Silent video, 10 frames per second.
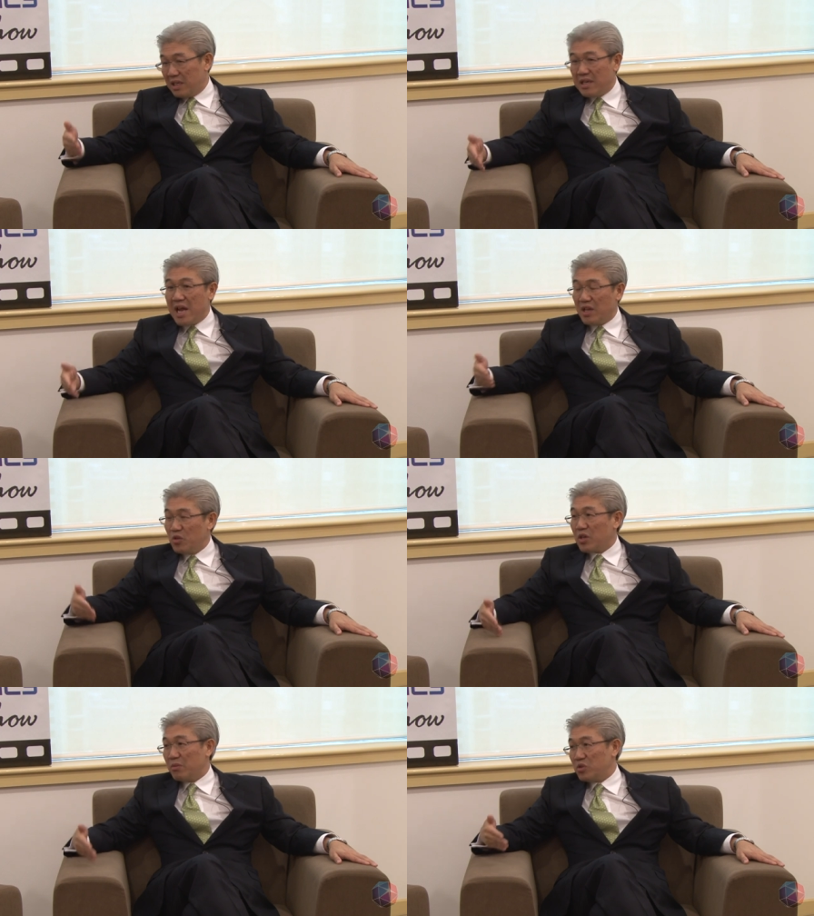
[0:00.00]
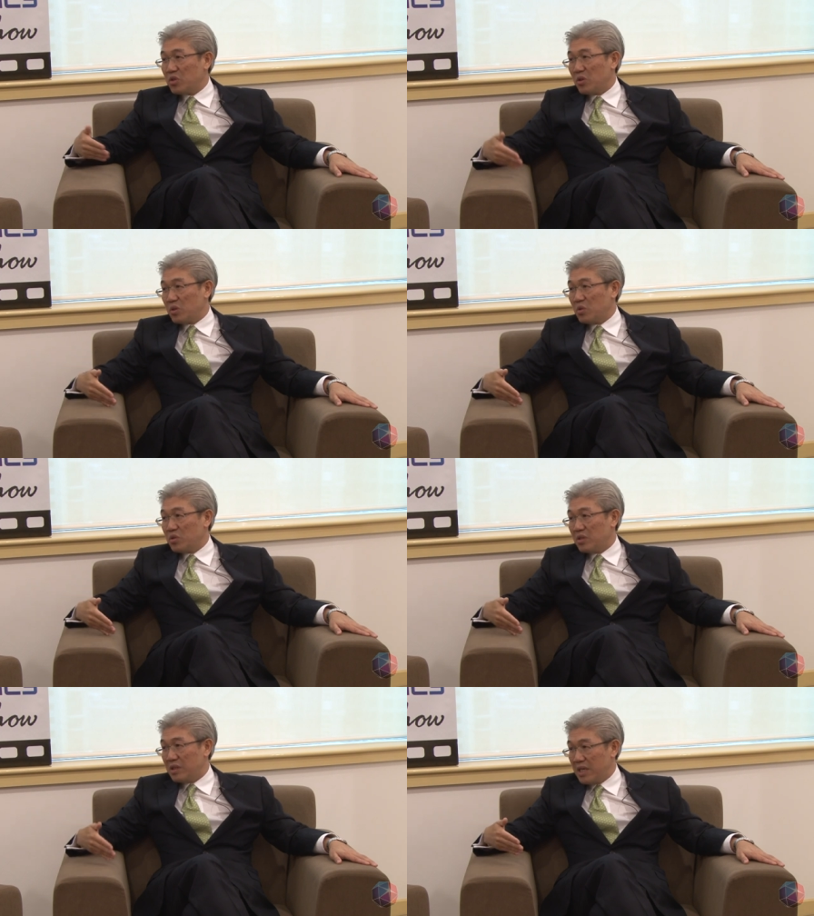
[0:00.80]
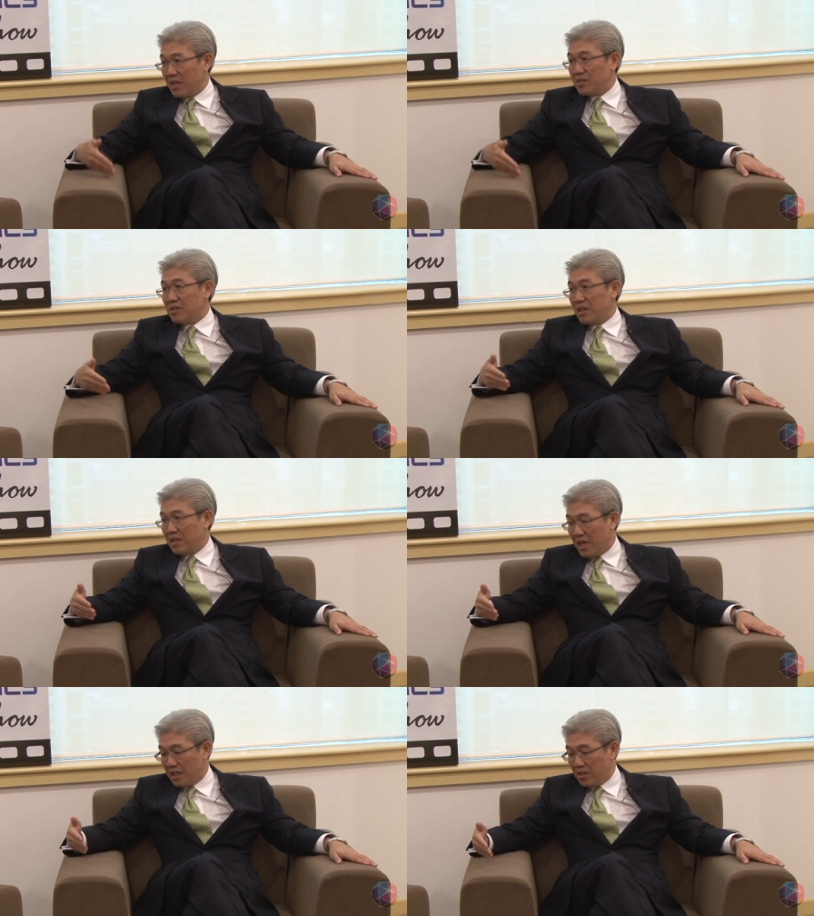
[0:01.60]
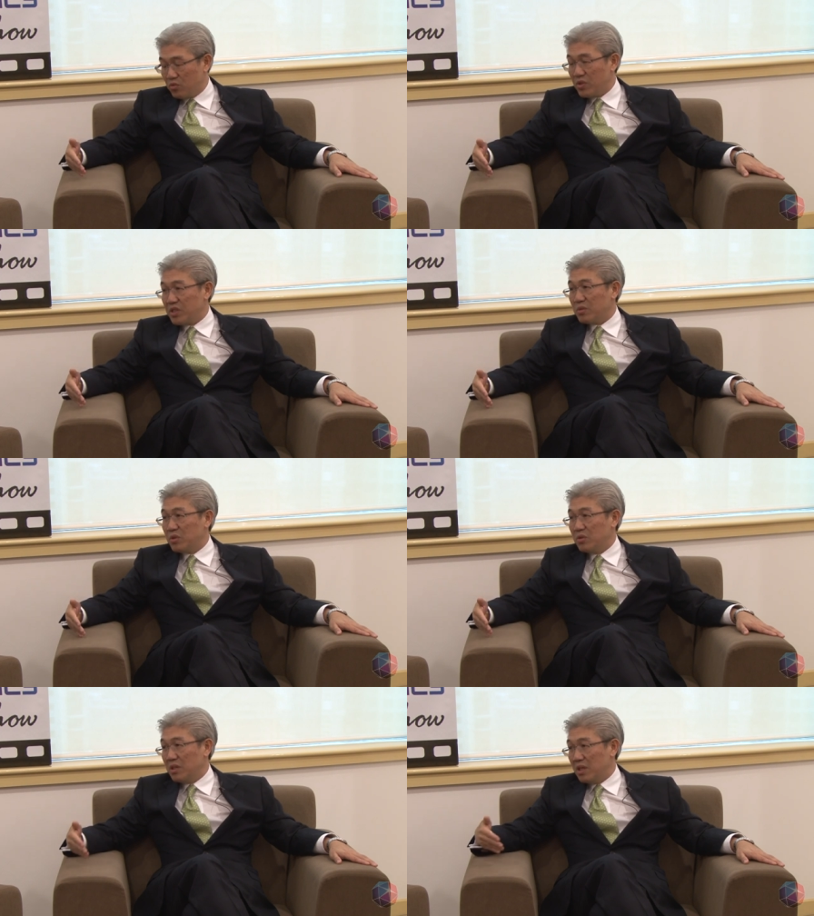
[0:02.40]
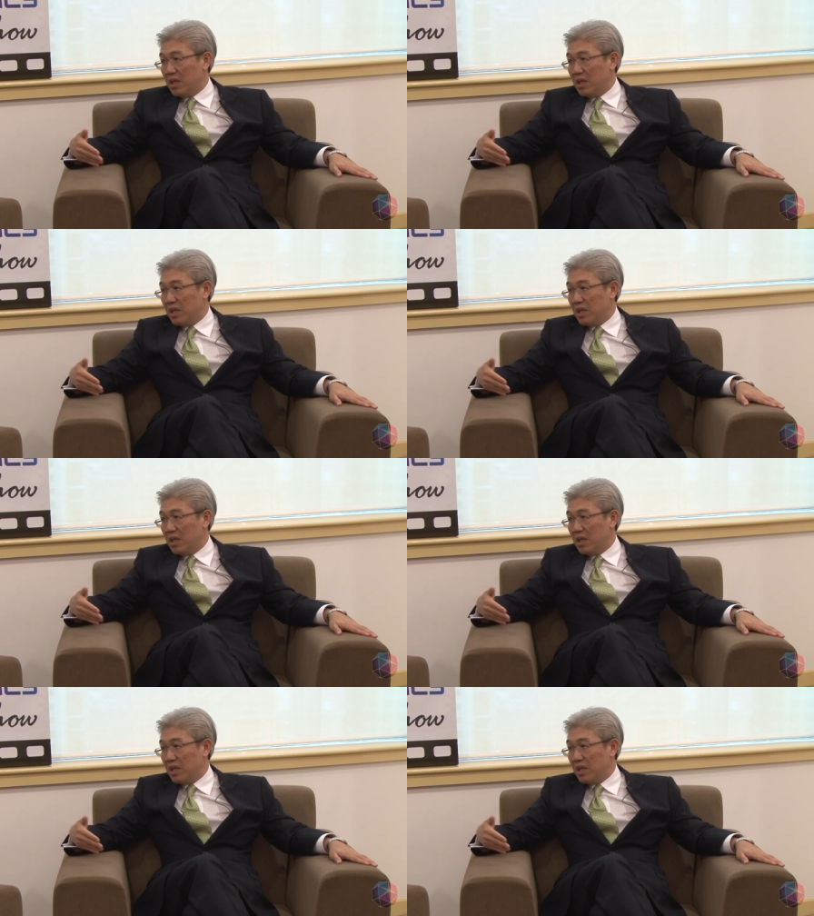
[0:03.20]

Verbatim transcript: And then you come to a conclusion, yes, that is reasonable.